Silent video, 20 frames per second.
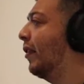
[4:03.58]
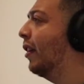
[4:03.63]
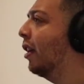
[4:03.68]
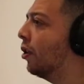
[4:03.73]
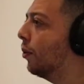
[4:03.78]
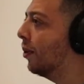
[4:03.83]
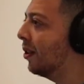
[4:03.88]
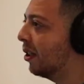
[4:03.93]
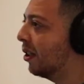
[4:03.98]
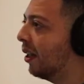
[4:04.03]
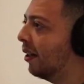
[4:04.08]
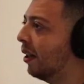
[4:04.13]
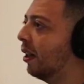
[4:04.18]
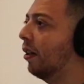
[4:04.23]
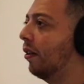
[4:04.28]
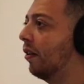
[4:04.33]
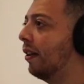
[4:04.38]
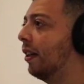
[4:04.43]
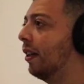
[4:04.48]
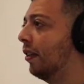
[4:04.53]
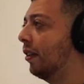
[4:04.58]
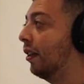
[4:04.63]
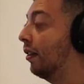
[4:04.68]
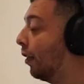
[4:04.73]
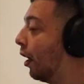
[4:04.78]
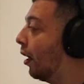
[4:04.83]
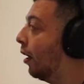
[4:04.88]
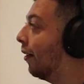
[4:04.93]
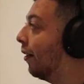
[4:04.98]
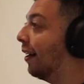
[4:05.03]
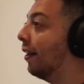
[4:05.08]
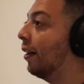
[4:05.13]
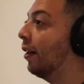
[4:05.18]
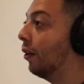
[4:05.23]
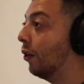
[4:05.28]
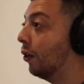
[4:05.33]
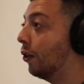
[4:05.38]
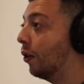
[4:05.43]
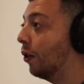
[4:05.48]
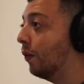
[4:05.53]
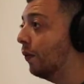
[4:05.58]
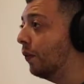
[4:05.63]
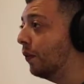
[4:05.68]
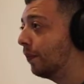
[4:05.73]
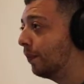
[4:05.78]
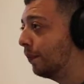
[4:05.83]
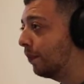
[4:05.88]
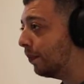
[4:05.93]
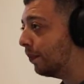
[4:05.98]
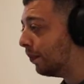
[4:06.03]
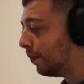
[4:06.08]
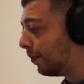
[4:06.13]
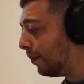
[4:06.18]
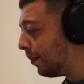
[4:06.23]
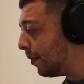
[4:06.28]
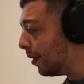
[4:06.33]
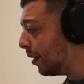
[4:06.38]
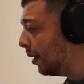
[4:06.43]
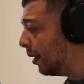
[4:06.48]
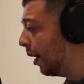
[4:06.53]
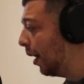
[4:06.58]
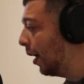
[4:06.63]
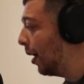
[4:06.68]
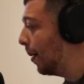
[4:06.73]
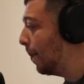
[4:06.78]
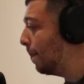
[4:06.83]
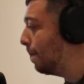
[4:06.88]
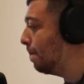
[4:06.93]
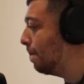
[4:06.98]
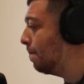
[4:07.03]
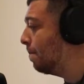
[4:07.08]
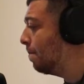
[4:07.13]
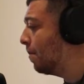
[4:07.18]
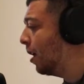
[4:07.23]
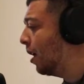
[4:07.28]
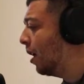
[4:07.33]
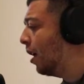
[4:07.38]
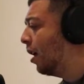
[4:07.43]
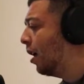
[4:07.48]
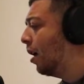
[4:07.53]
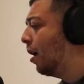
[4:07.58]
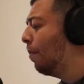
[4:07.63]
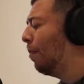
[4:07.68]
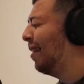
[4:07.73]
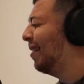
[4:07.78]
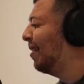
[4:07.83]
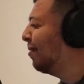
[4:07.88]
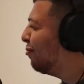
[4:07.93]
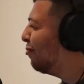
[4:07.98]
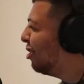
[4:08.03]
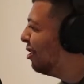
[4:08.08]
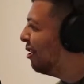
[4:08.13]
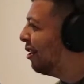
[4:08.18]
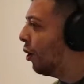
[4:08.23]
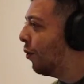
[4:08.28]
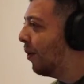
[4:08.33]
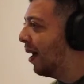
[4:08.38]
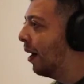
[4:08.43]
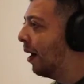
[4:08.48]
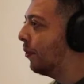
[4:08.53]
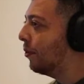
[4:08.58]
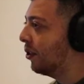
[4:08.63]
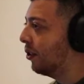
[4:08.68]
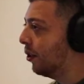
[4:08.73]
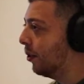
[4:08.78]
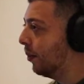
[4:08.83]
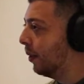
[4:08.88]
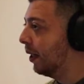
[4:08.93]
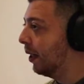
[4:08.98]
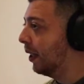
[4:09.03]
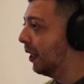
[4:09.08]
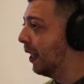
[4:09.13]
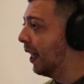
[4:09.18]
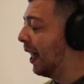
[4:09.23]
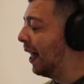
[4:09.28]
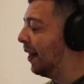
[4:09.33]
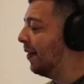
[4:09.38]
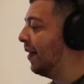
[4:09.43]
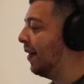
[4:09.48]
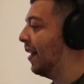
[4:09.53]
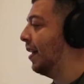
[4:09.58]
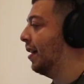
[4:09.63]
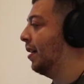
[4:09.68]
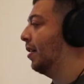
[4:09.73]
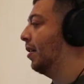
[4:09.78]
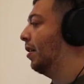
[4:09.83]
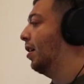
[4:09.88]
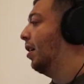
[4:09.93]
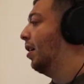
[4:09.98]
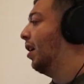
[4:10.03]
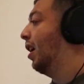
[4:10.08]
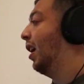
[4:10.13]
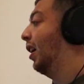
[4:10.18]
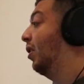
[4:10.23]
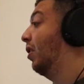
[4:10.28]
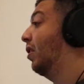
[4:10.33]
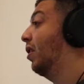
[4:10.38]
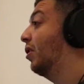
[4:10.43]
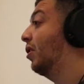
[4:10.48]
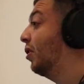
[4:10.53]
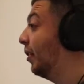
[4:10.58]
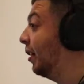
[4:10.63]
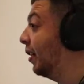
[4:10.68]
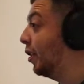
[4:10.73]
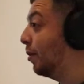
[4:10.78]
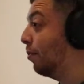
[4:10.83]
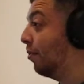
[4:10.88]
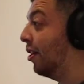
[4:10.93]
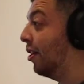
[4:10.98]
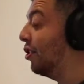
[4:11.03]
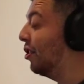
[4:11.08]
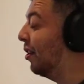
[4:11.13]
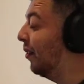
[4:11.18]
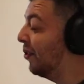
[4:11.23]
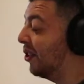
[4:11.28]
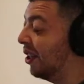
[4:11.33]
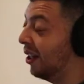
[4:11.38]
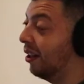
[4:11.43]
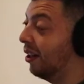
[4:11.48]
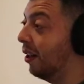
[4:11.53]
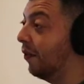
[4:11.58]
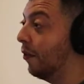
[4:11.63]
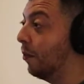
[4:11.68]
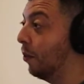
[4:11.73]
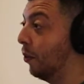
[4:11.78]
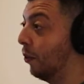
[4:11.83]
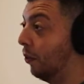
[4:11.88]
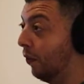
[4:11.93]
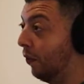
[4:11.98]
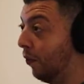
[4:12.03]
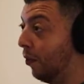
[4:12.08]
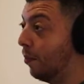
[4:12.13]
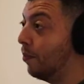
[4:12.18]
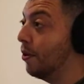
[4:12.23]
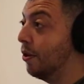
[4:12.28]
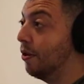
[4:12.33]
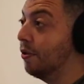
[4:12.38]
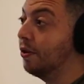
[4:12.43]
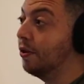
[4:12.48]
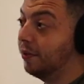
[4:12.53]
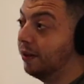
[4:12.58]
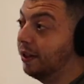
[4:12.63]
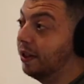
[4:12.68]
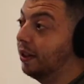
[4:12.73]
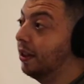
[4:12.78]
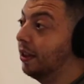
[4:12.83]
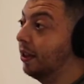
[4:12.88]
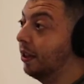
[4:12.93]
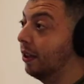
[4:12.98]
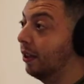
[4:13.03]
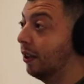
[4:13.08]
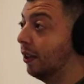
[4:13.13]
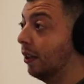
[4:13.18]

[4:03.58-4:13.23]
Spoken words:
I always like the look of. But I didn't really know how to do it. And then I kind of took inspiration, I've said in another pod, from you doing the